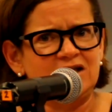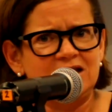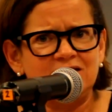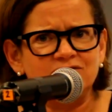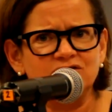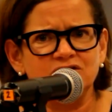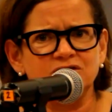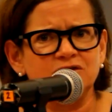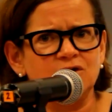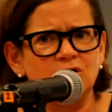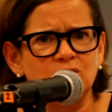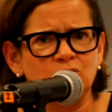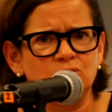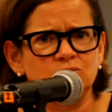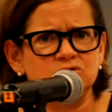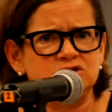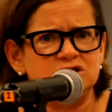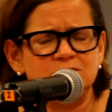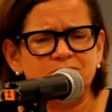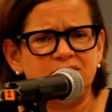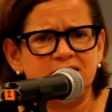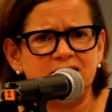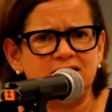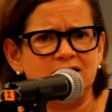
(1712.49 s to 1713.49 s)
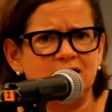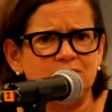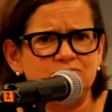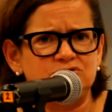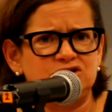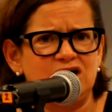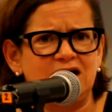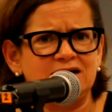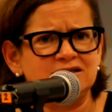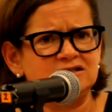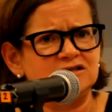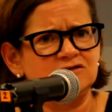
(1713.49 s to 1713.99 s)
even though to be
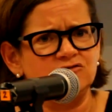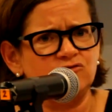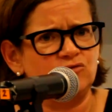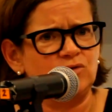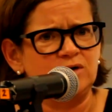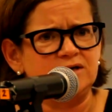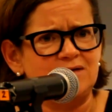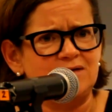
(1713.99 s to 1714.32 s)
objective